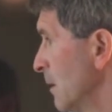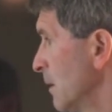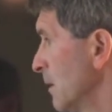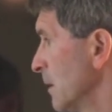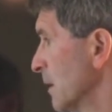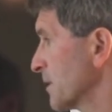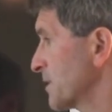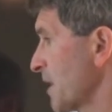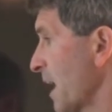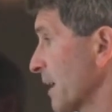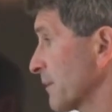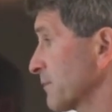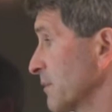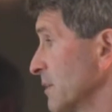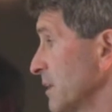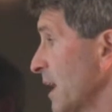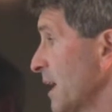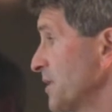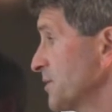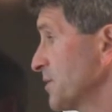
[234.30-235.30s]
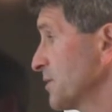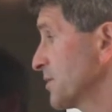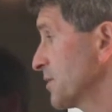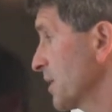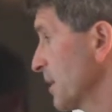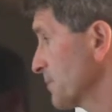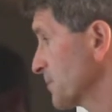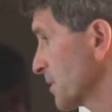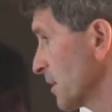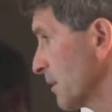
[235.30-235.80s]
Exact
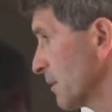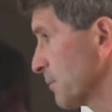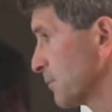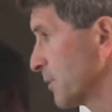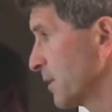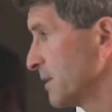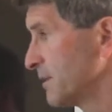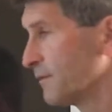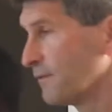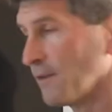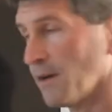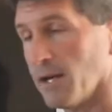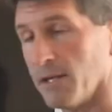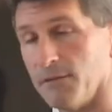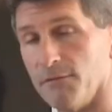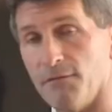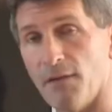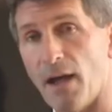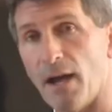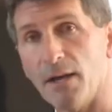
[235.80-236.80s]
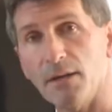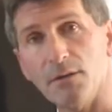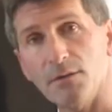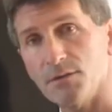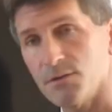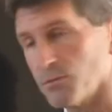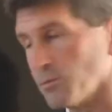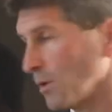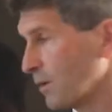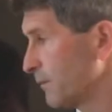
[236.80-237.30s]
relationships are predefined
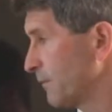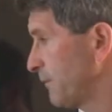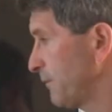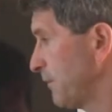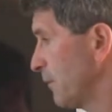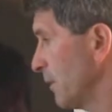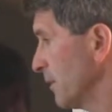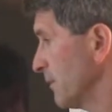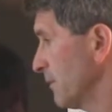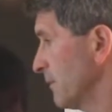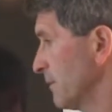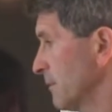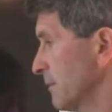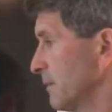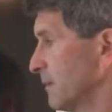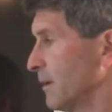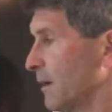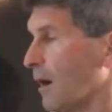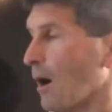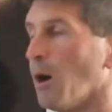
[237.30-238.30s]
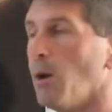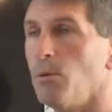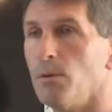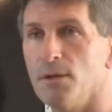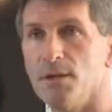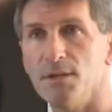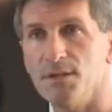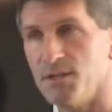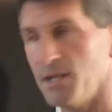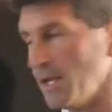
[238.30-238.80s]
values. 1 foot
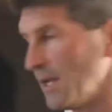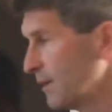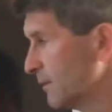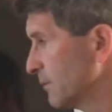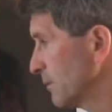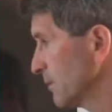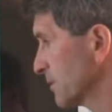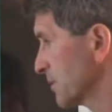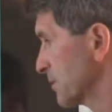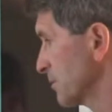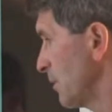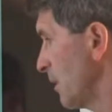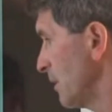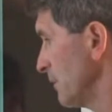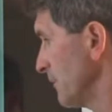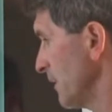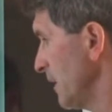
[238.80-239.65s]
always equals 12